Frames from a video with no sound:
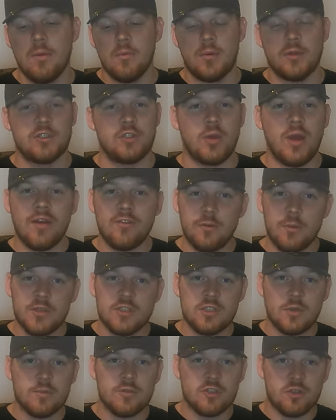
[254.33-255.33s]
But you have to be
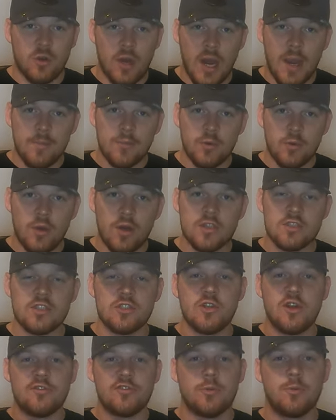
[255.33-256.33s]
subscribed to us,
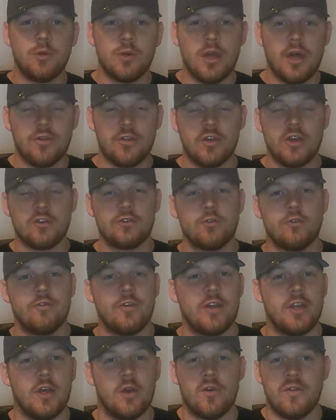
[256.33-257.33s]
and you have to put out the entry
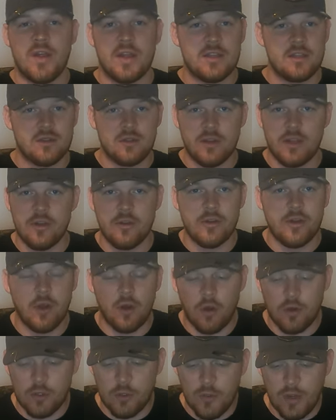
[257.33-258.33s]
video, and that's literally
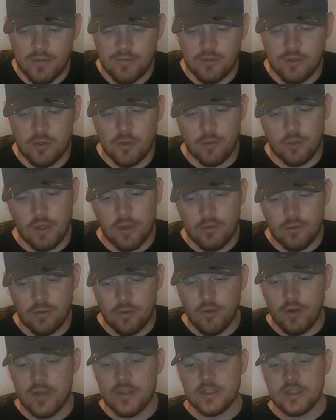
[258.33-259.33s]
all you have to do, nothing
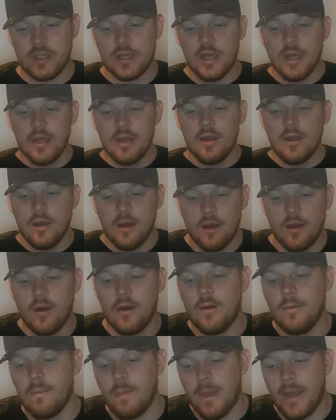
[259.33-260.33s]
crazy.
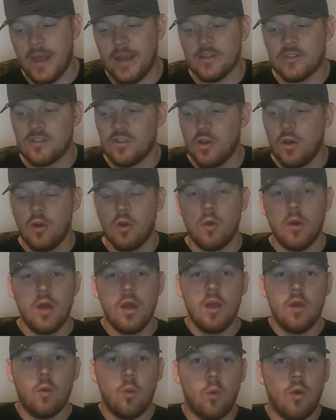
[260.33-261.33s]
And
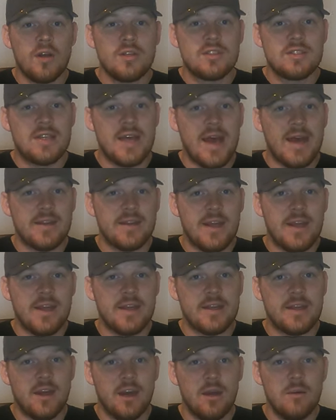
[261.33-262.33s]
so once that
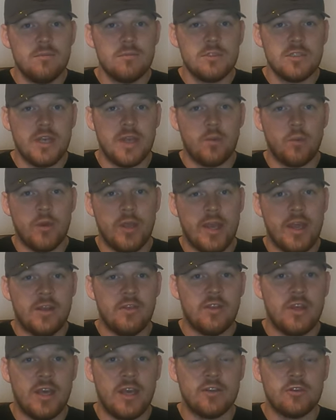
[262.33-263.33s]
date comes and we
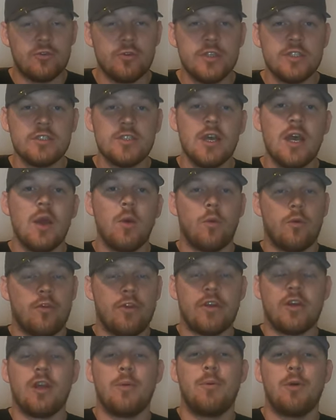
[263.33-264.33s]
end the entries, we're
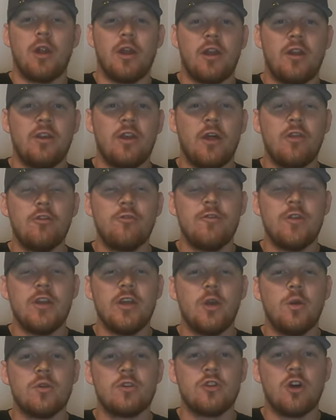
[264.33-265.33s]
then going to put out another
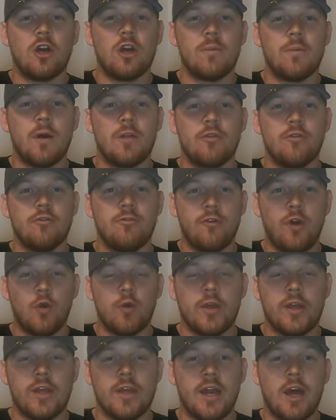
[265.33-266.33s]
video and talk about the
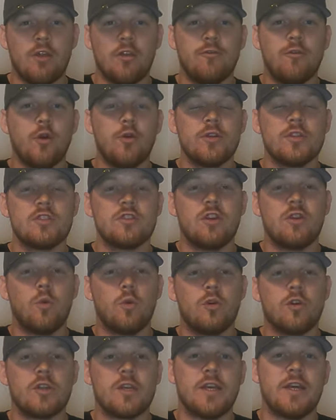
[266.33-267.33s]
voting. And how the voting is going to
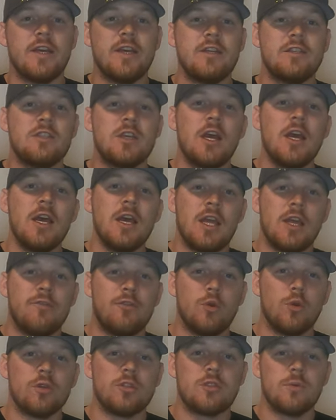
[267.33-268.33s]
work is
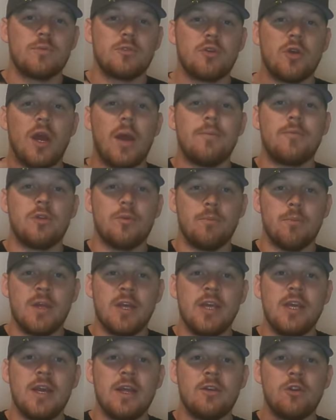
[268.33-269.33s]
if you are subscribed to
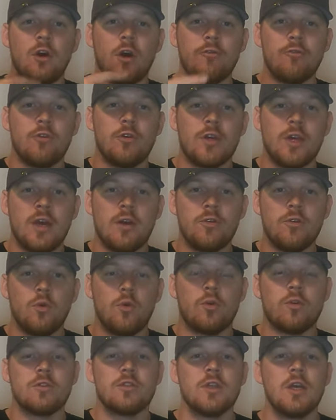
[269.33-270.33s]
me and Off the Hook
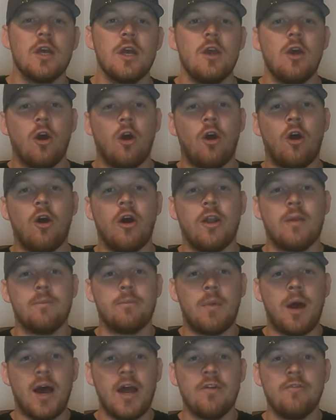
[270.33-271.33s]
Outdoors, on
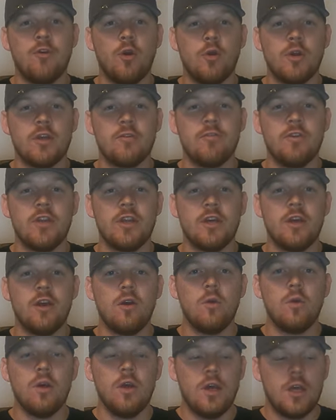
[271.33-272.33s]
my voting
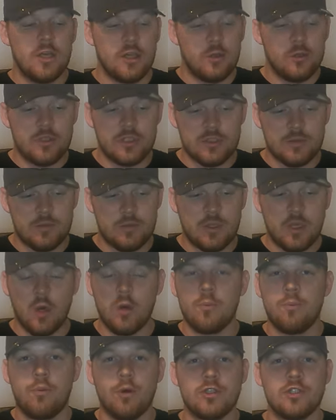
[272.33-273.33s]
video, you just
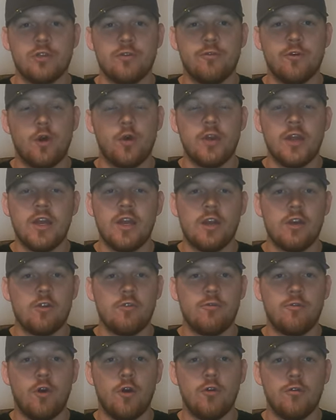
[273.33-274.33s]
go and put your vote in and
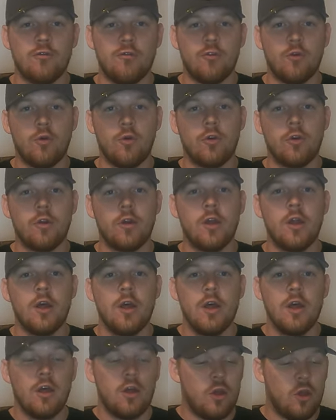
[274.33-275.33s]
you vote for
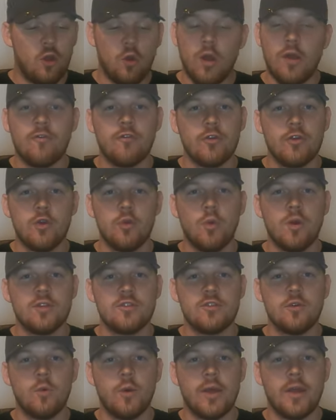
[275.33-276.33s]
whoever you
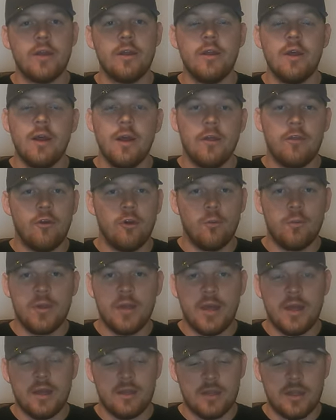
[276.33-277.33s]
want to win. There'll
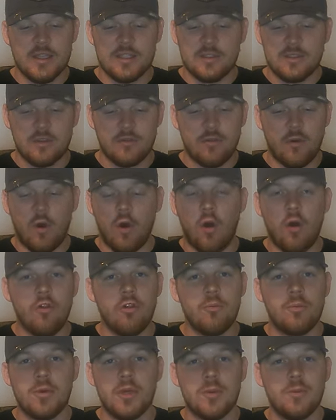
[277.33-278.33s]
be a list of all
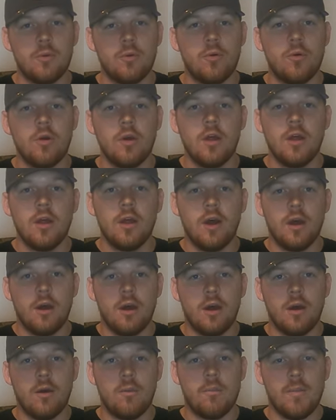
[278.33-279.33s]
the people
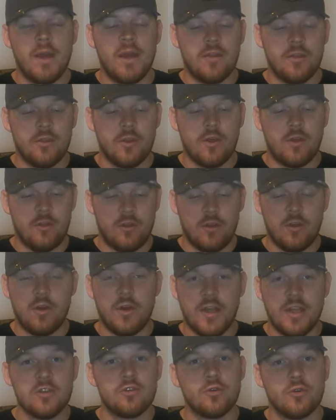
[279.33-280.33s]
and
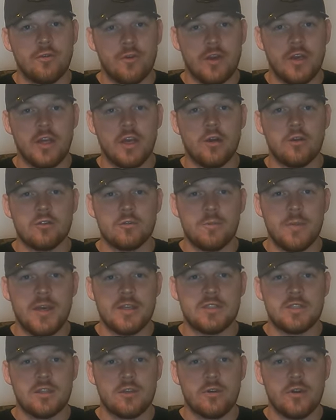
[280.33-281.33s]
the entry videos
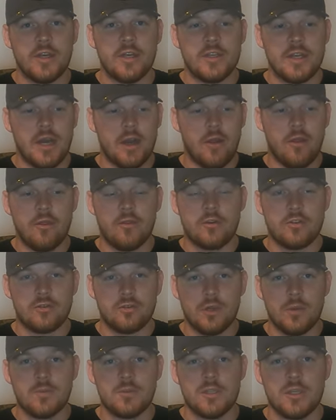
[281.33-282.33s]
basically down in the
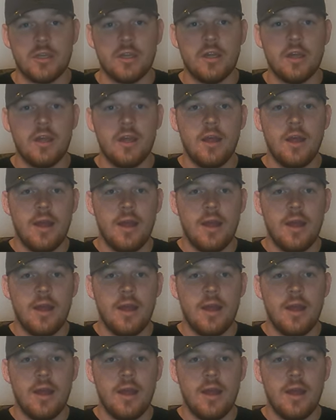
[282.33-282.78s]
description.